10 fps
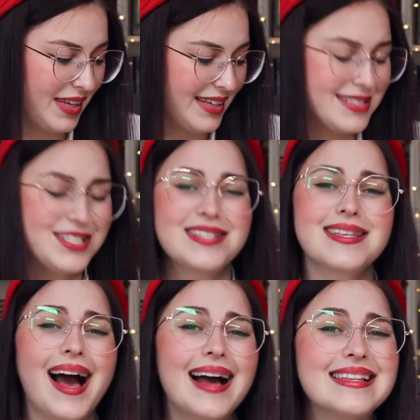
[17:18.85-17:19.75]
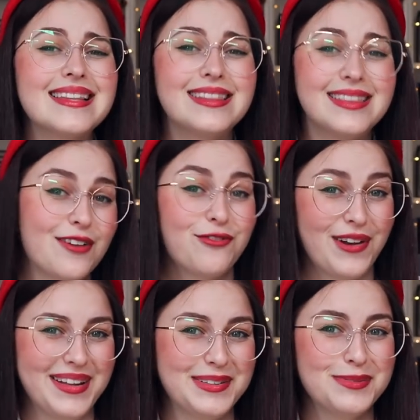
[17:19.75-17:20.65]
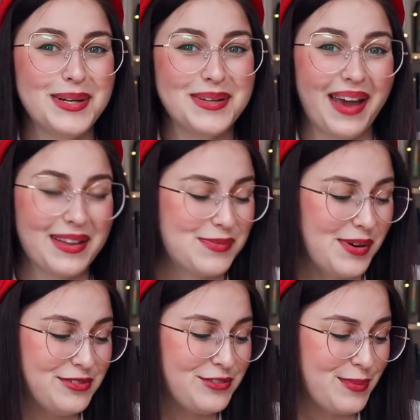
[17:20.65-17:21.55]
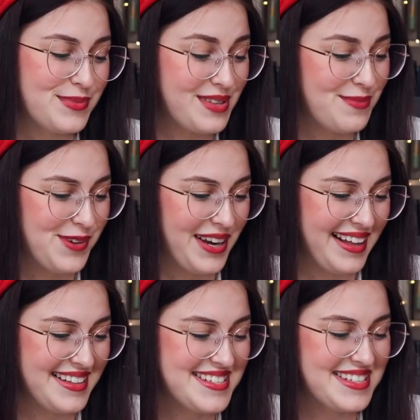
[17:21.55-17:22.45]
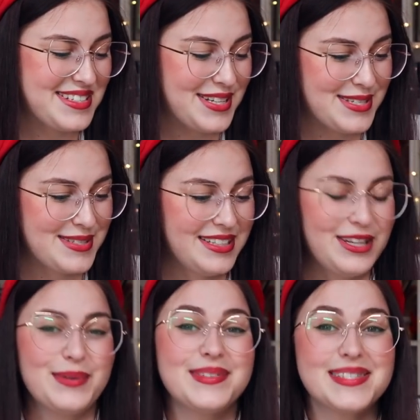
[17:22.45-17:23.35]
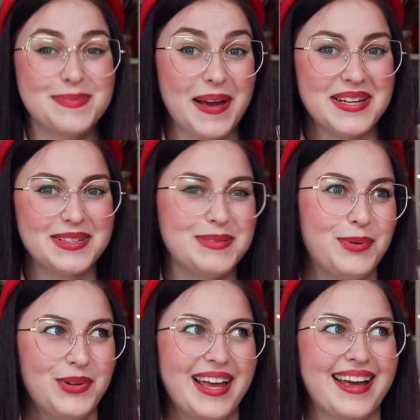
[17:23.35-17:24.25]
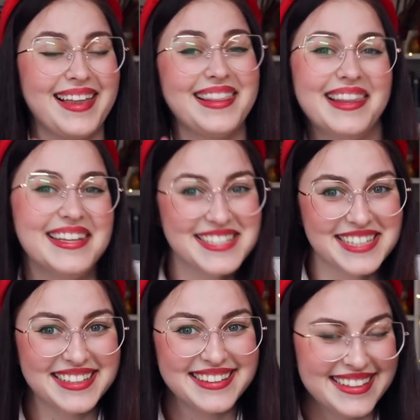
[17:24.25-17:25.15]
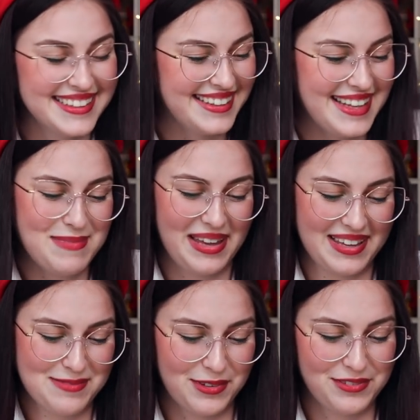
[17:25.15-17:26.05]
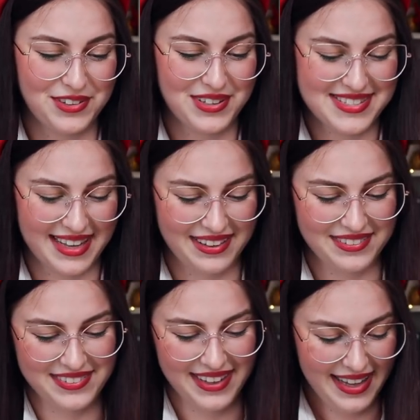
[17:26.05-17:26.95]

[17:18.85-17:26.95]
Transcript: It's just different when you get one from someone else. It's just, you know, special, more like legit than making one for yourself.